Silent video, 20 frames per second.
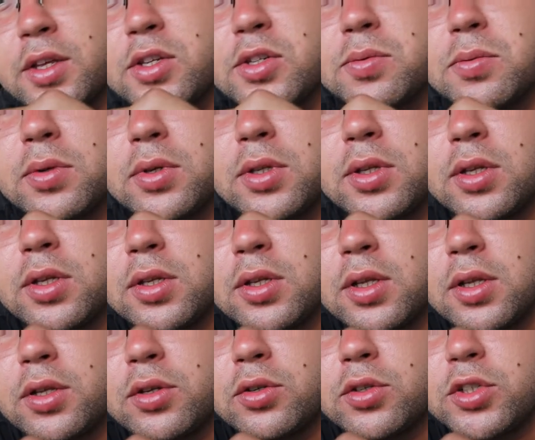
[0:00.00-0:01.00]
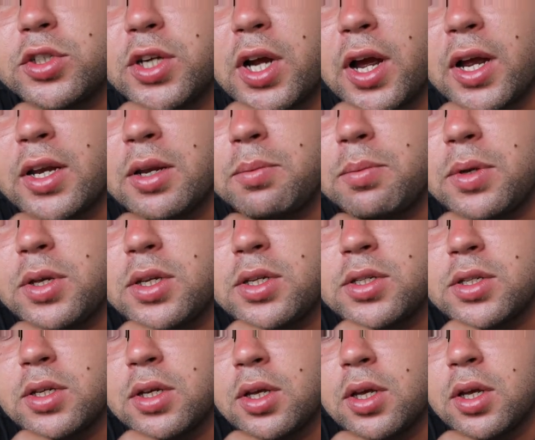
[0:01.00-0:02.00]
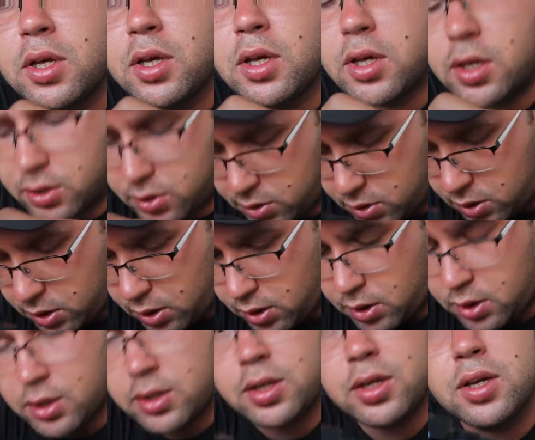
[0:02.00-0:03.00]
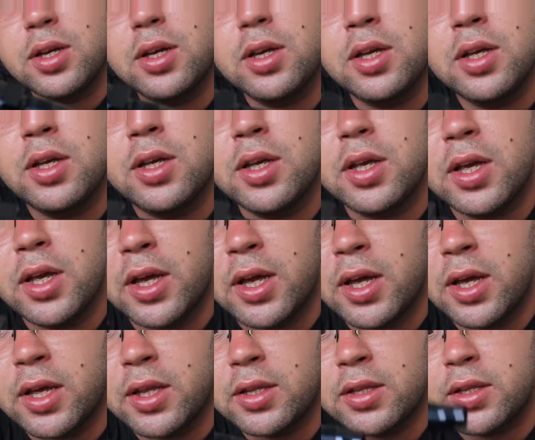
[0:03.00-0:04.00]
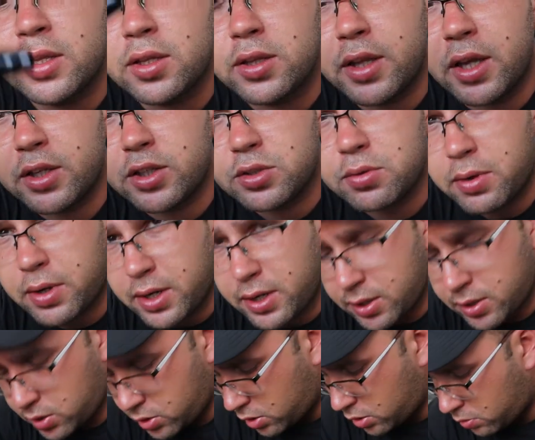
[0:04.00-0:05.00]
this one, the little shiny piece, is gone, and that's why it's